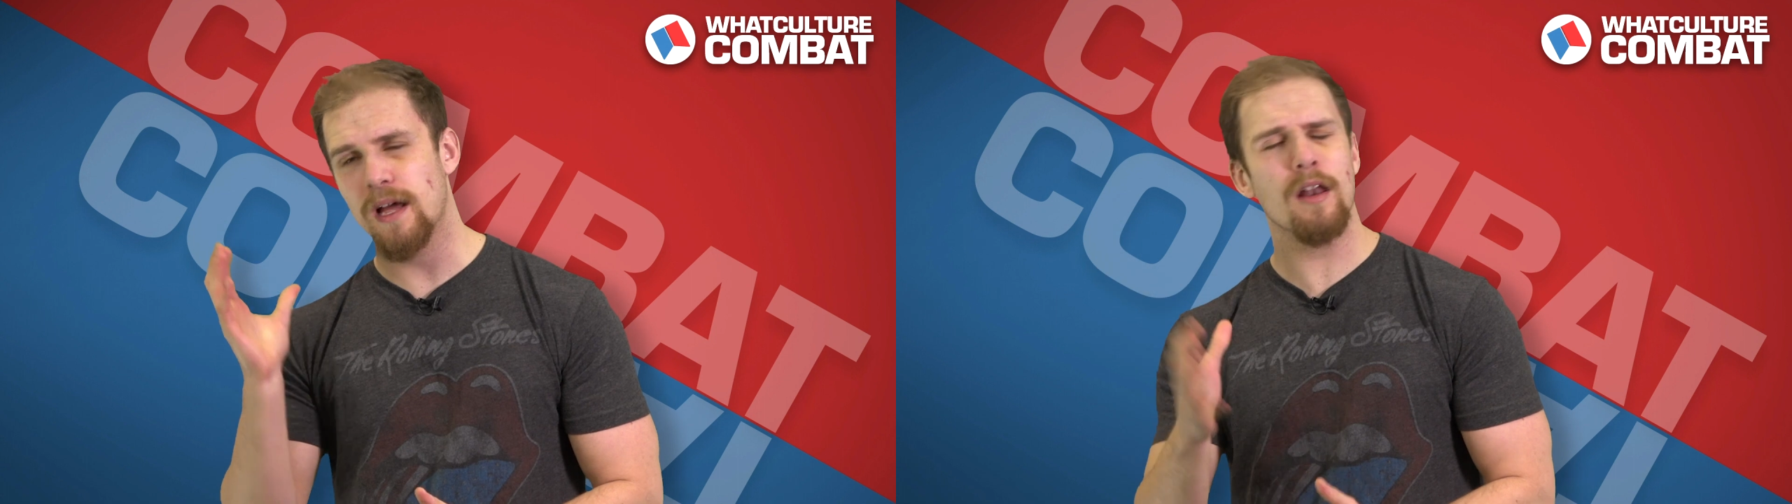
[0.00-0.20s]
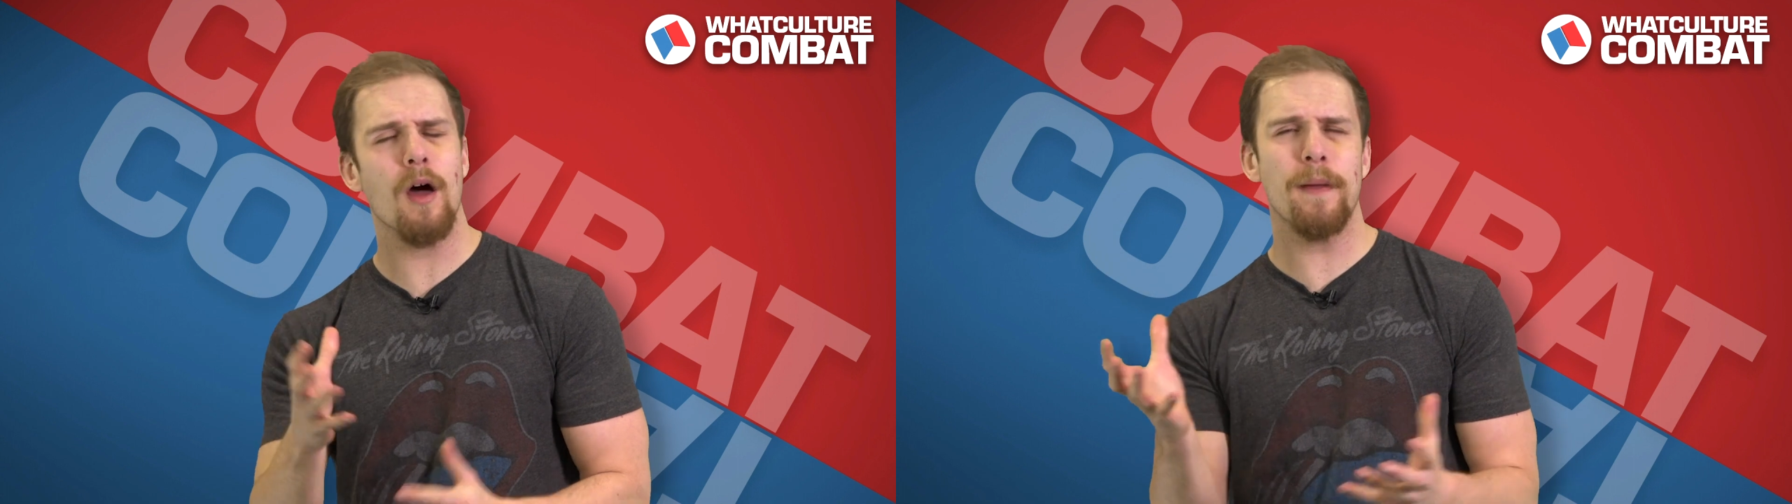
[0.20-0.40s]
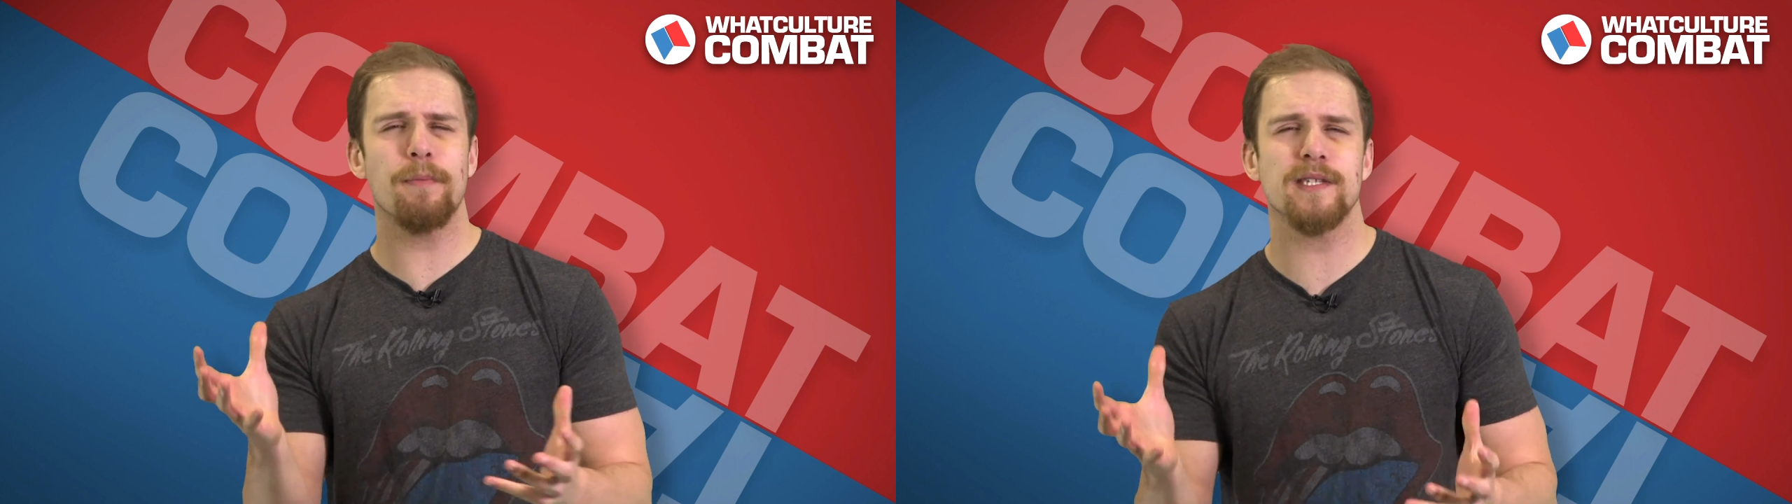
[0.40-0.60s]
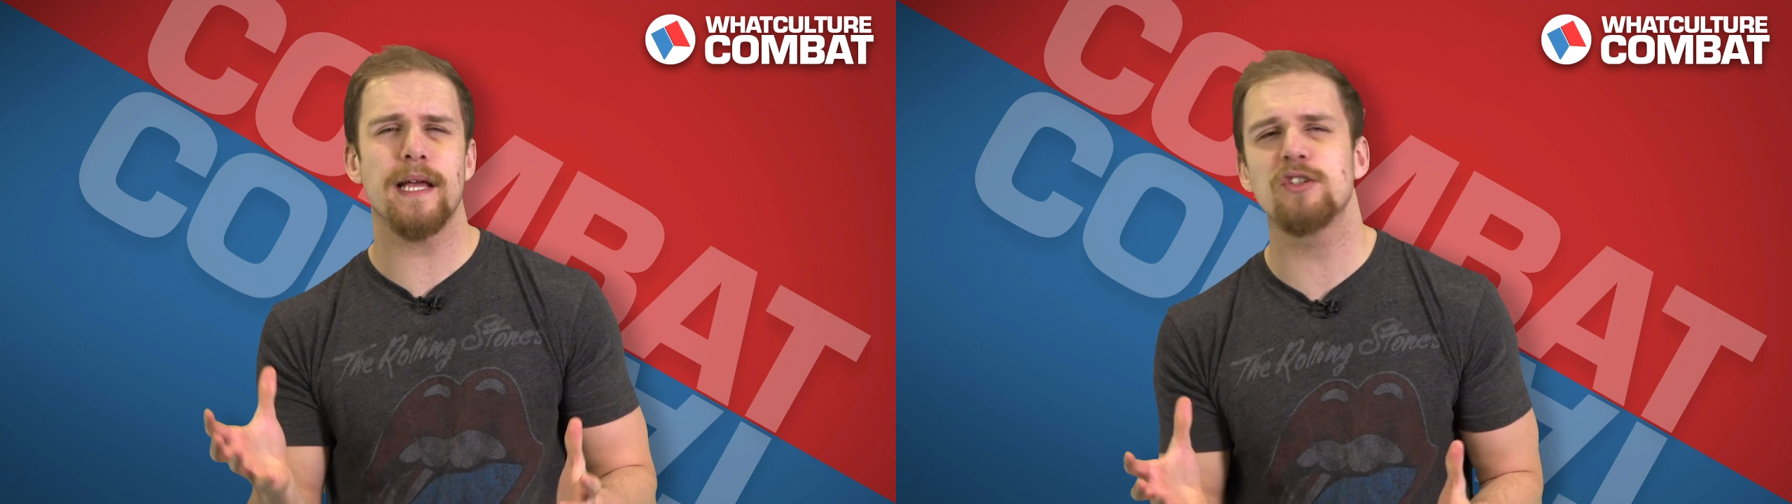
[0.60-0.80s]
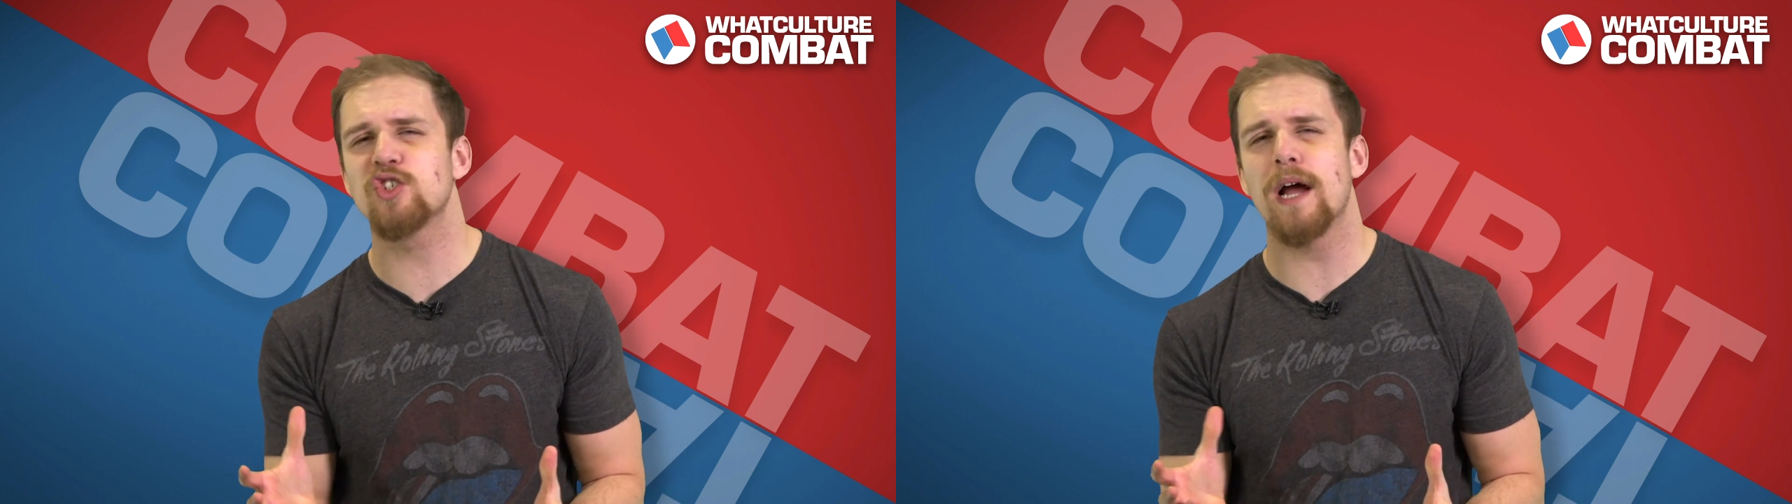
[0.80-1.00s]
a lot of people
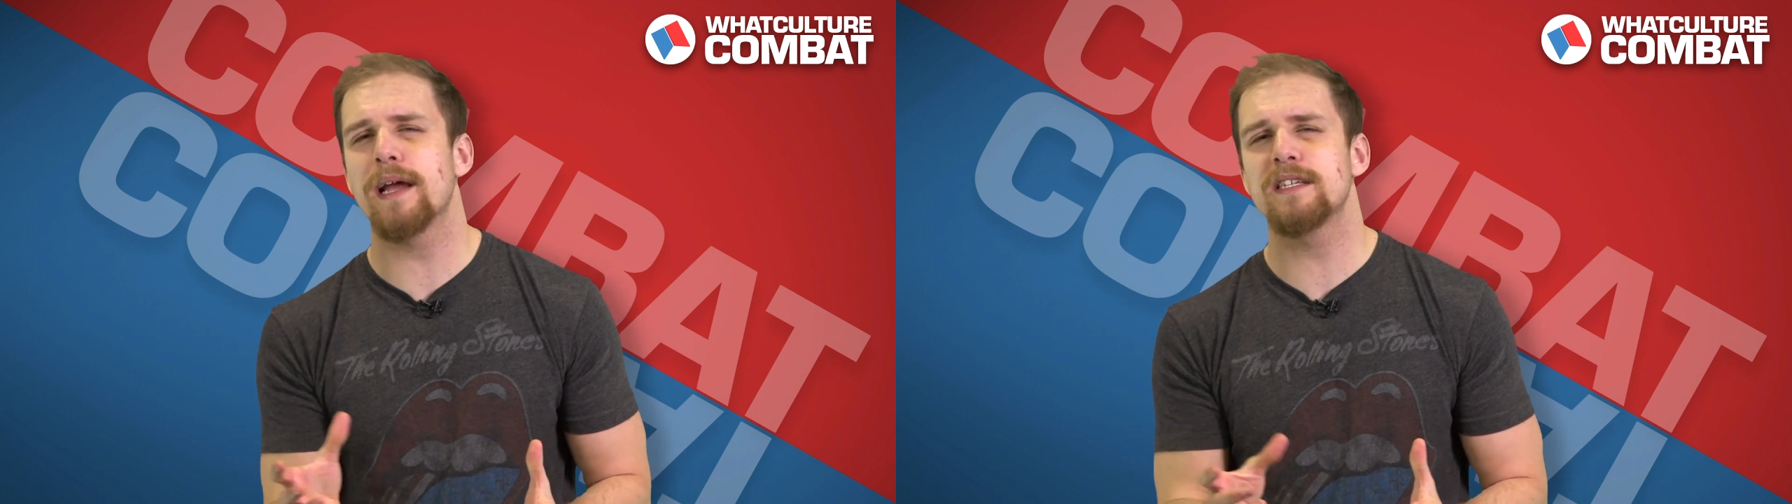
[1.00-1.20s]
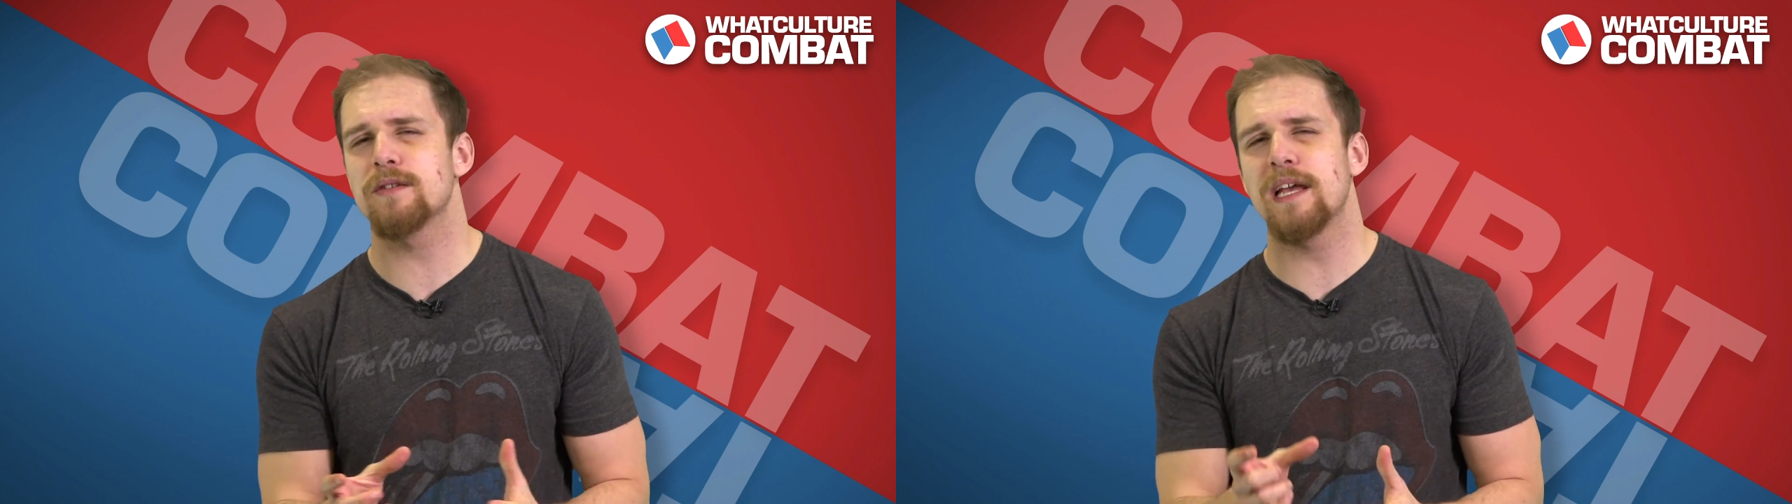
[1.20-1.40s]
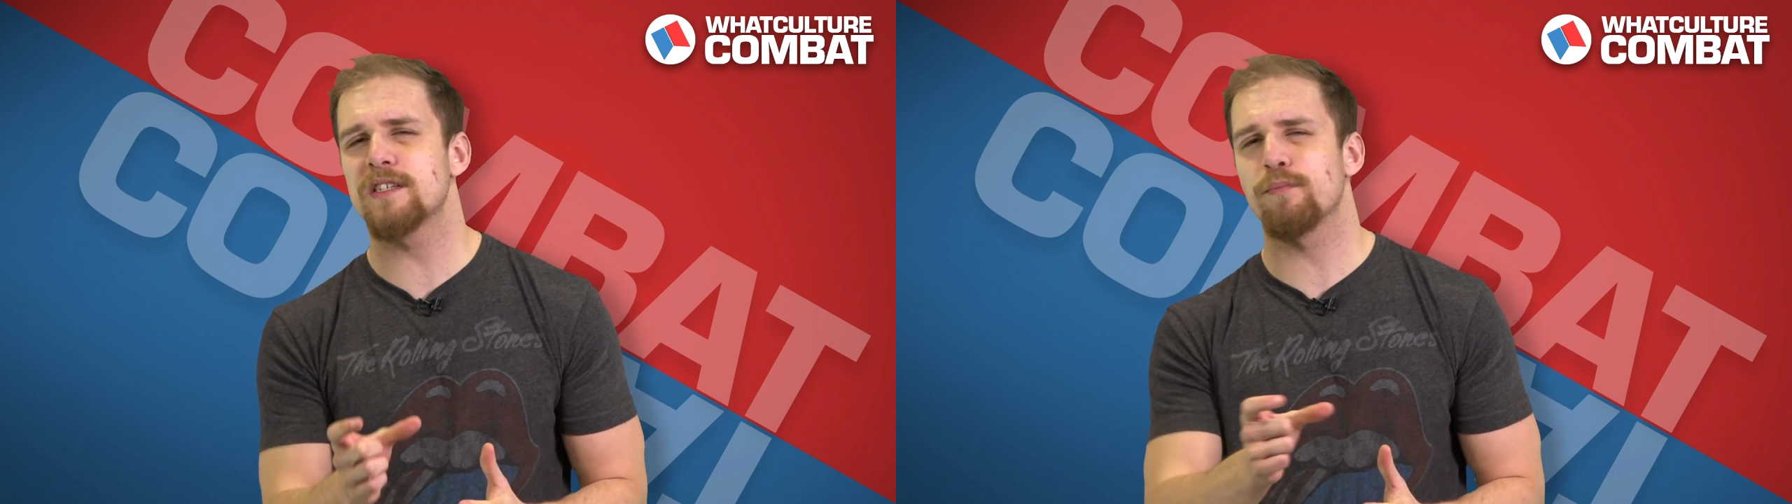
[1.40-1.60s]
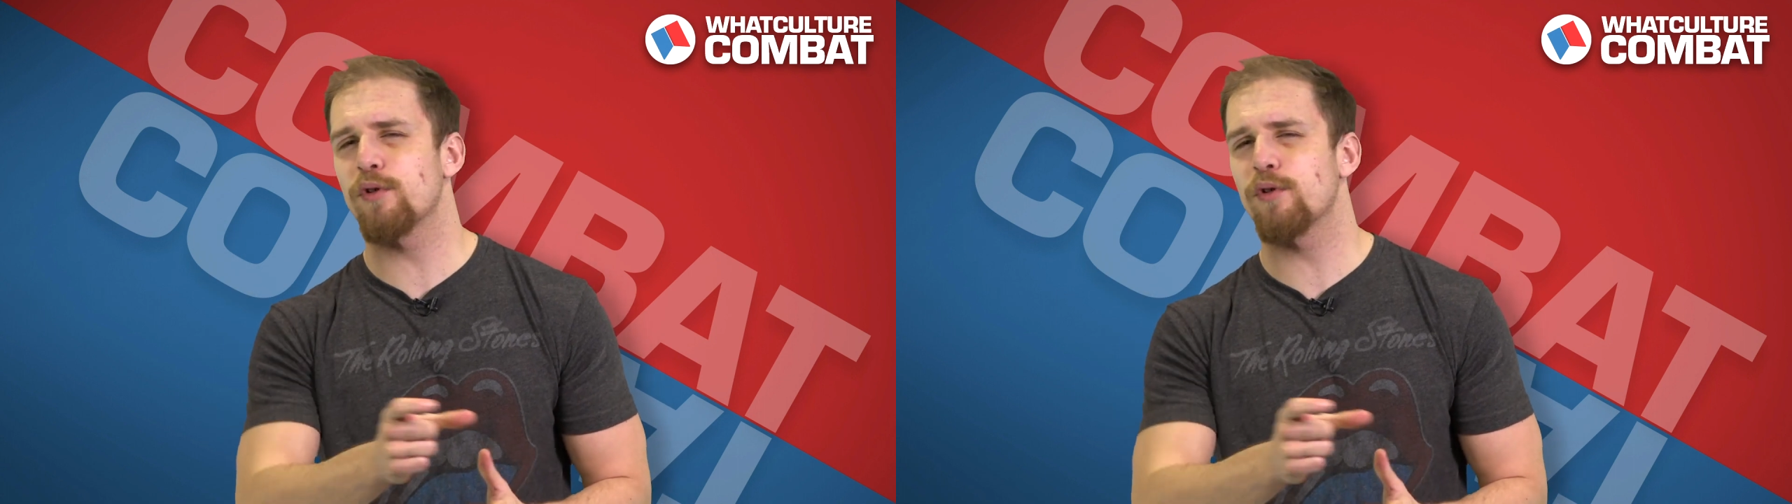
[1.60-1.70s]
saying Zhang isn't